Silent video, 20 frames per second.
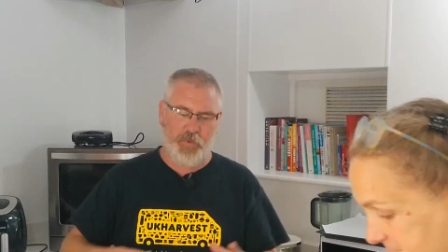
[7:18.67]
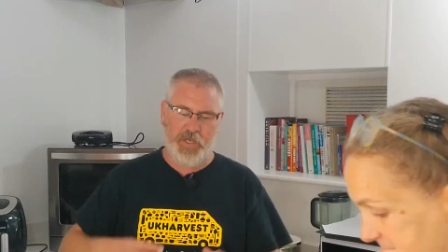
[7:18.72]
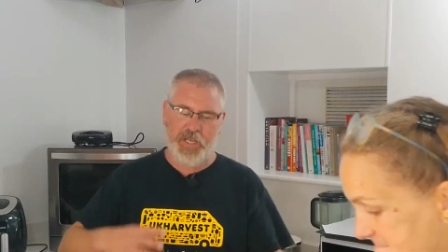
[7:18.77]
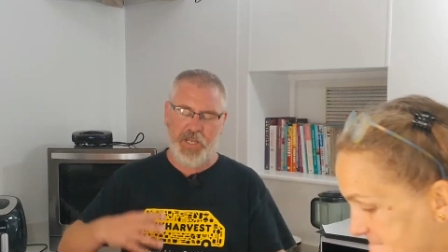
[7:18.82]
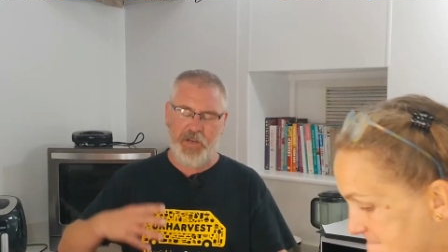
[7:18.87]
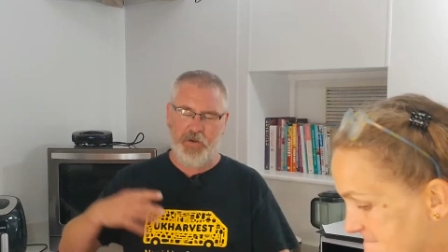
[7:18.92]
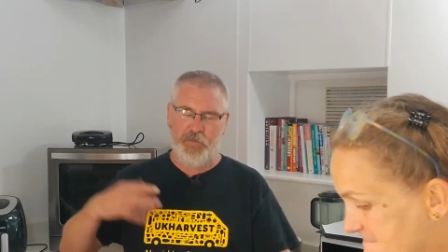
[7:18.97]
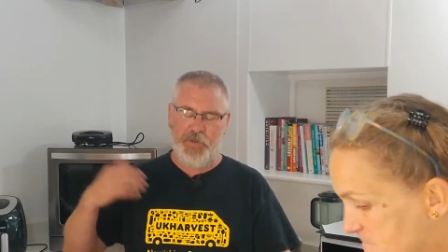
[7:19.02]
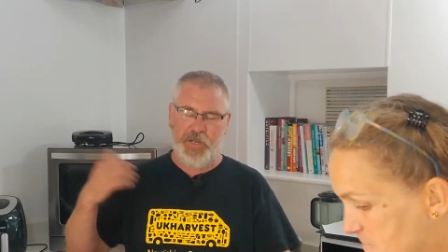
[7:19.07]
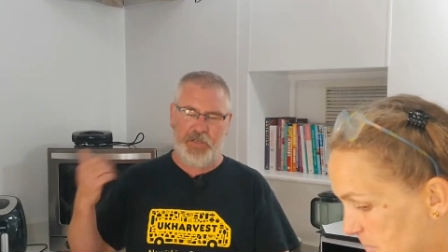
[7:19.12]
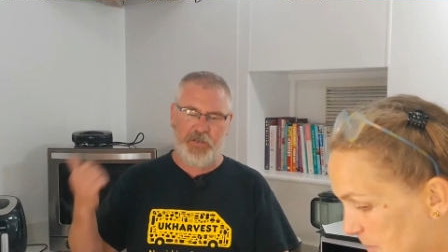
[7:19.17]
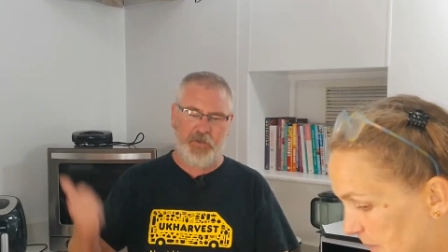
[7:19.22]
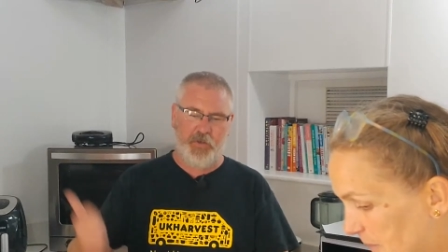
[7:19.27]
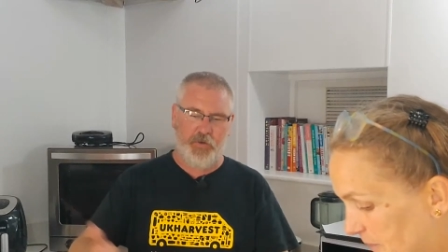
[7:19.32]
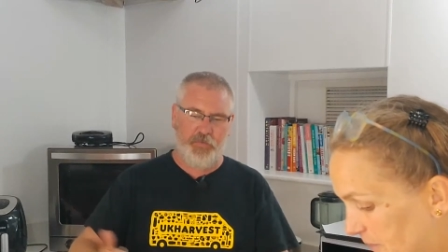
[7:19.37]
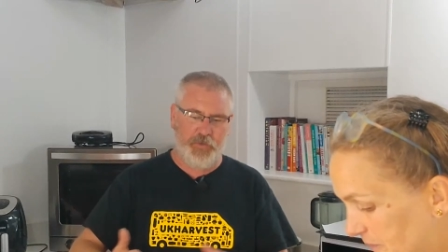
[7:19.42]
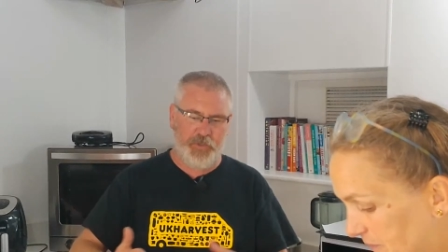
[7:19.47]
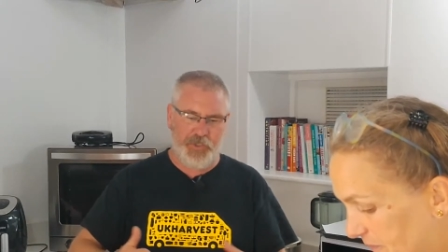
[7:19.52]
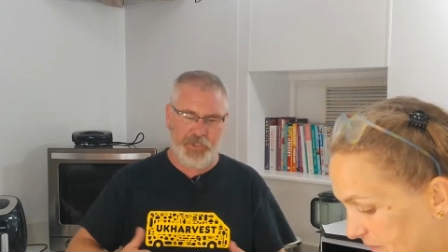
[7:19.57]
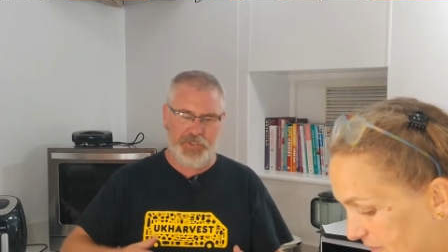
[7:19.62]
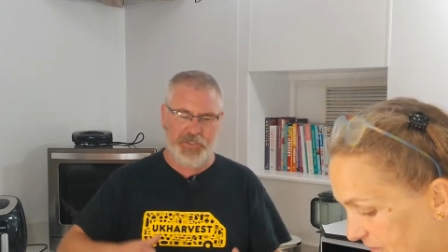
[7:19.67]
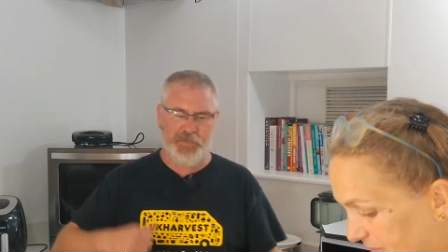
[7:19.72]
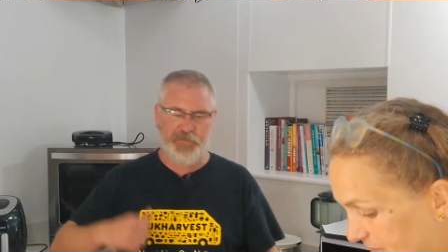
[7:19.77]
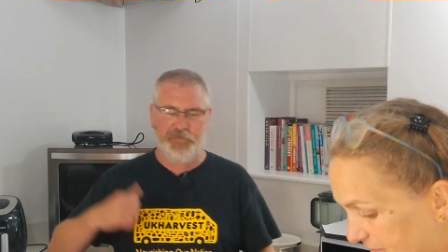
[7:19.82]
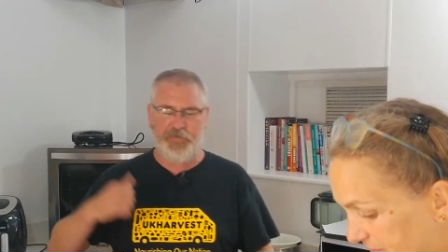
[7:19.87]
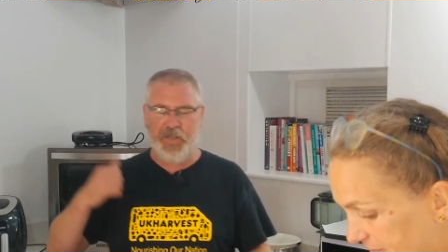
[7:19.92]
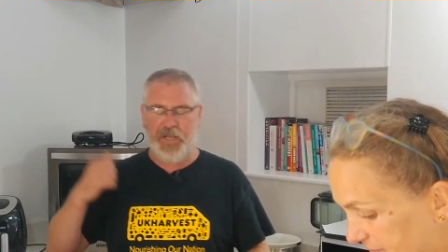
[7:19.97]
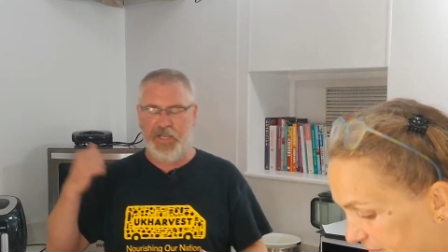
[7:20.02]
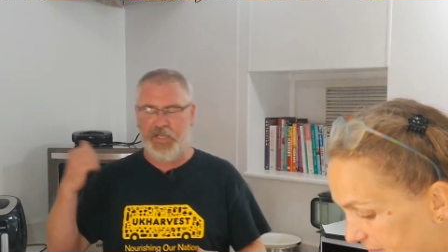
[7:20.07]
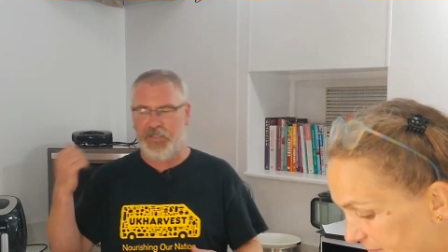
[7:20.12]
hear about, you've got to reduce your
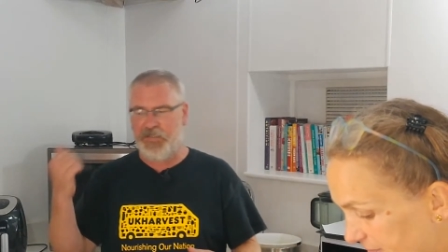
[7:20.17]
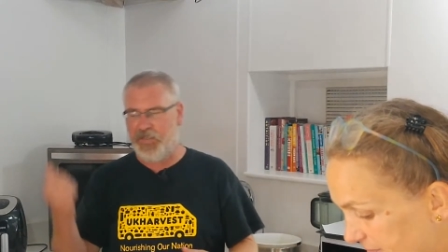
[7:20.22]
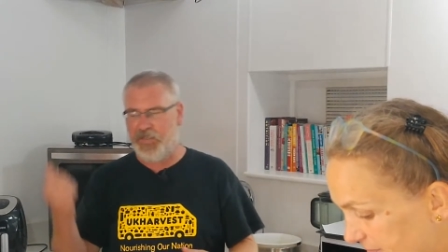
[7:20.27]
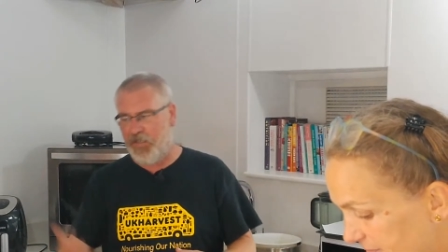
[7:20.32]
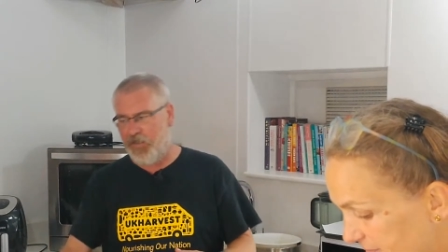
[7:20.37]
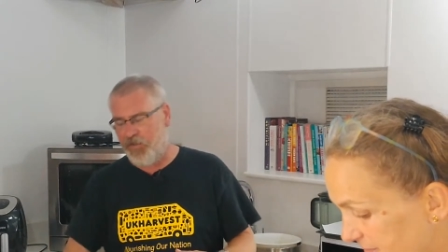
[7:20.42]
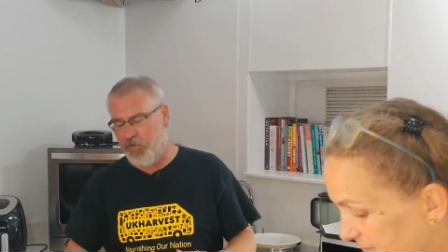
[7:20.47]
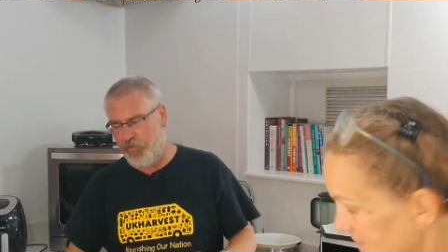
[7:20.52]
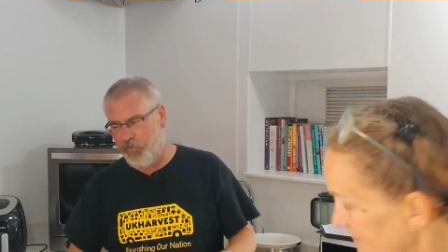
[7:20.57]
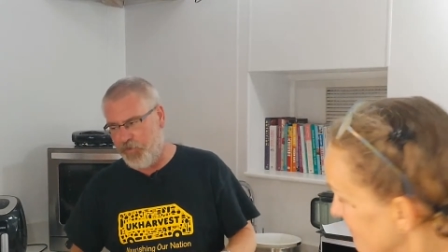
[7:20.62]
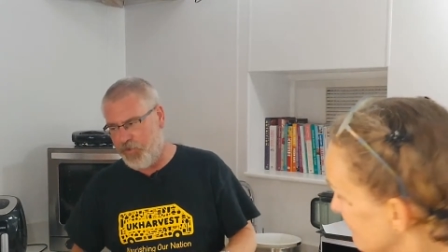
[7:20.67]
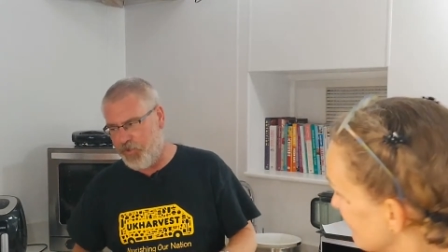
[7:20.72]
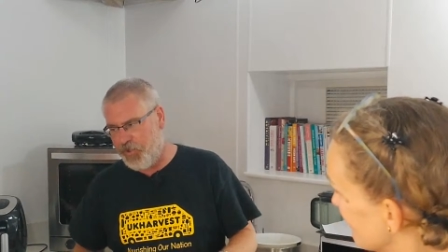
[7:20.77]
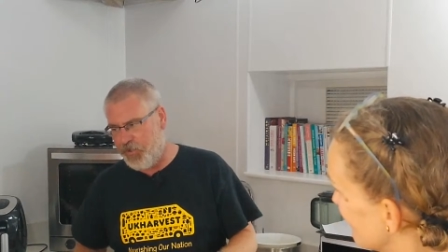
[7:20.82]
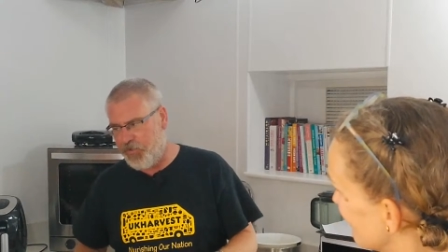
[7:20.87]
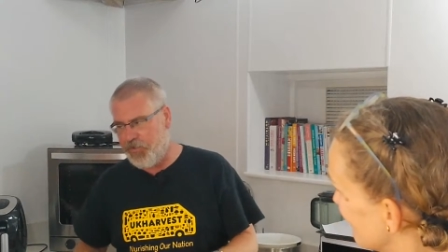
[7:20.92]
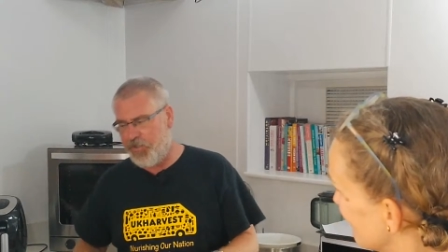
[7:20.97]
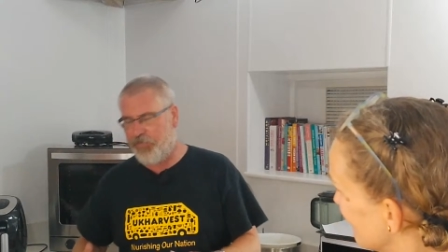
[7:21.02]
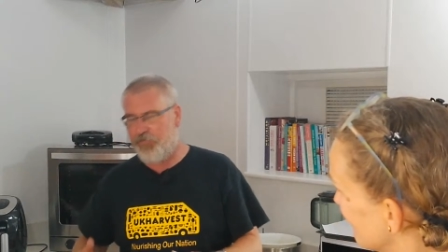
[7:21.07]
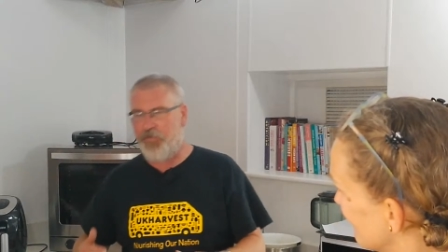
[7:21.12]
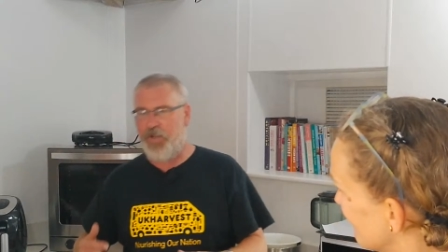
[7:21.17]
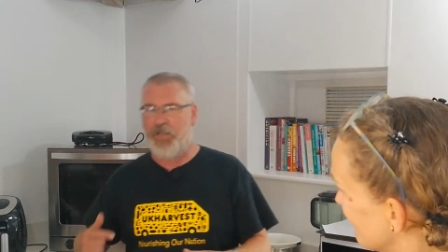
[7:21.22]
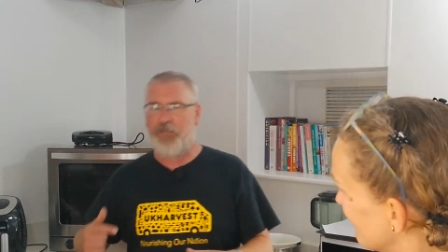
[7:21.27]
fat intake, you've got to reduce your red